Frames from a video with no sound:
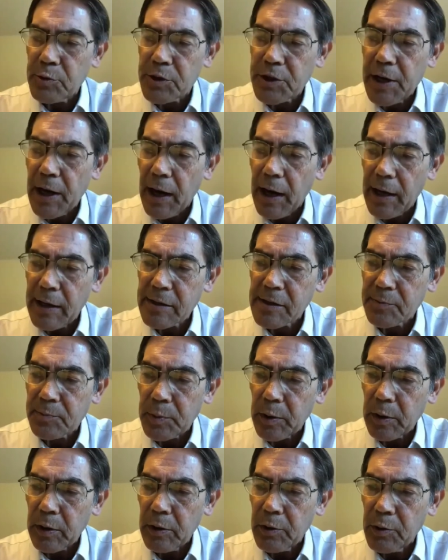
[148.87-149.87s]

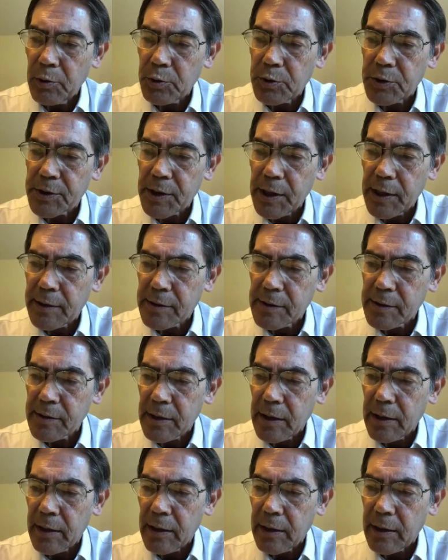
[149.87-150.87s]
gospel, who says,
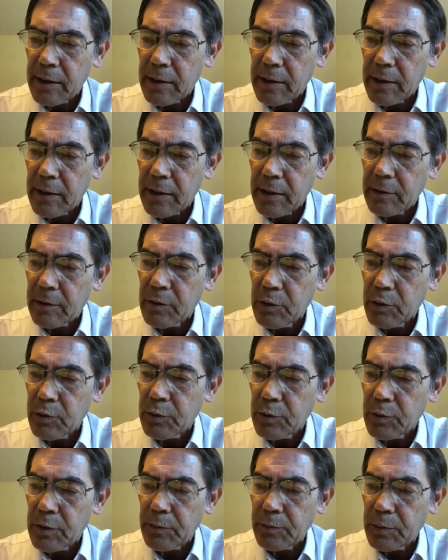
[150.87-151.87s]

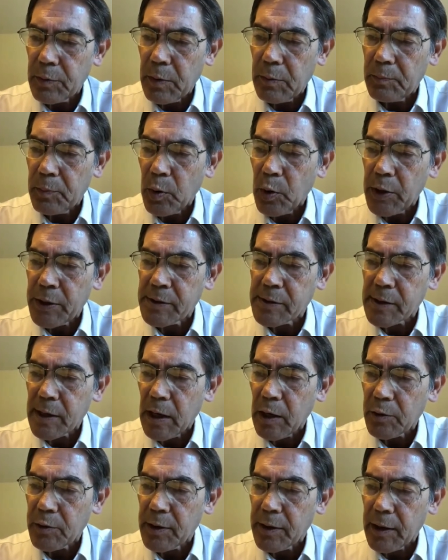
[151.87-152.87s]
who points
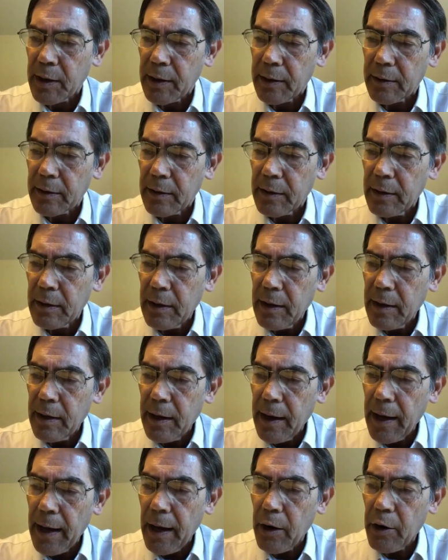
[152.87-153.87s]
out that
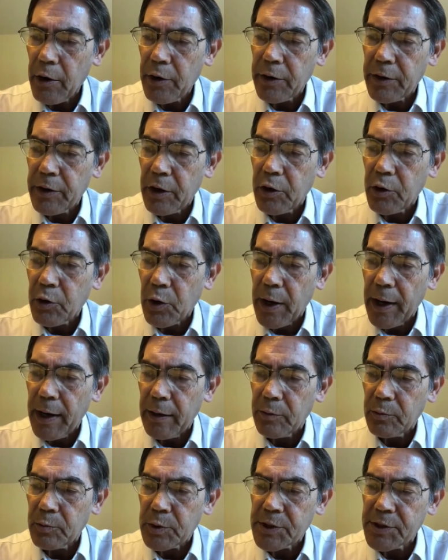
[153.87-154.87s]
Herod the
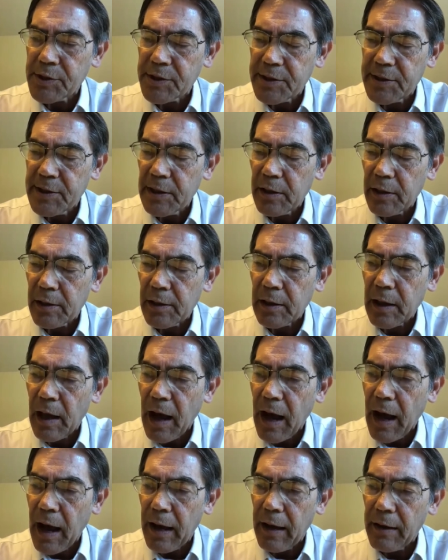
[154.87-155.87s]
Great was still
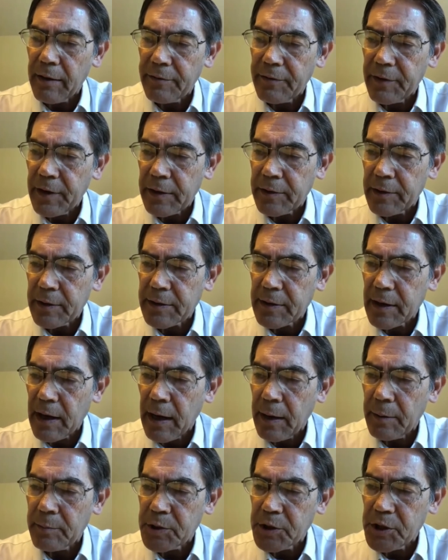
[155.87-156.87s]
alive at the
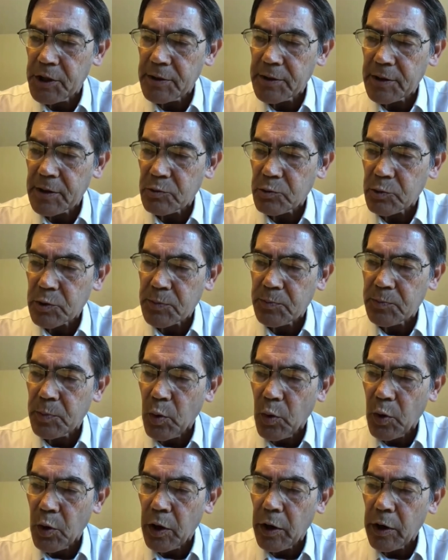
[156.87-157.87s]
time Jesus was
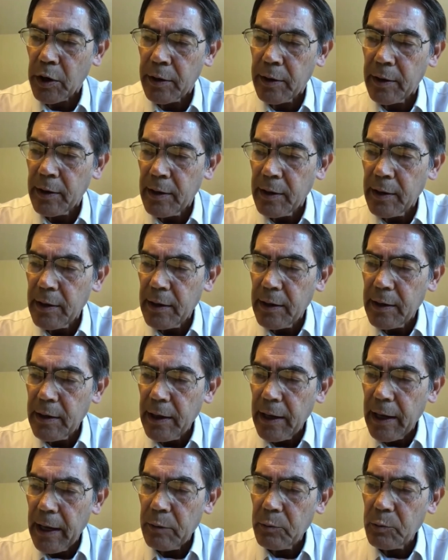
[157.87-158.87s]
born.
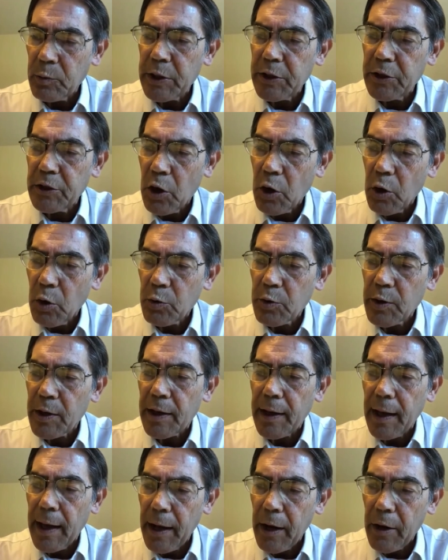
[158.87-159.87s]
And we know that
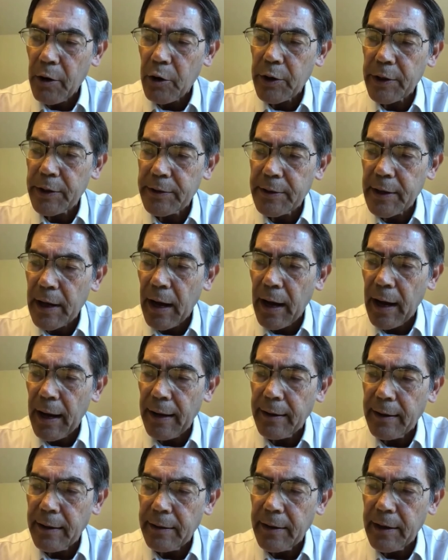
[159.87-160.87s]
Herod
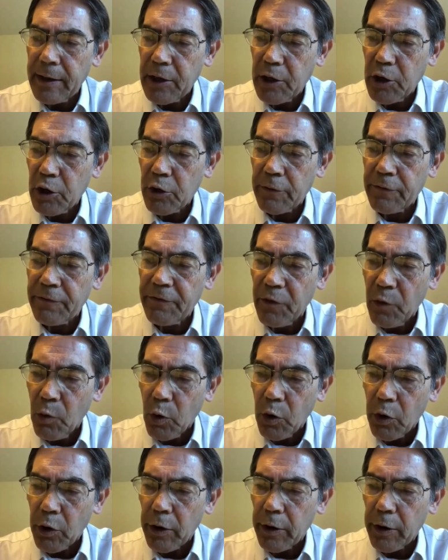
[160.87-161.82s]
died in the year 4.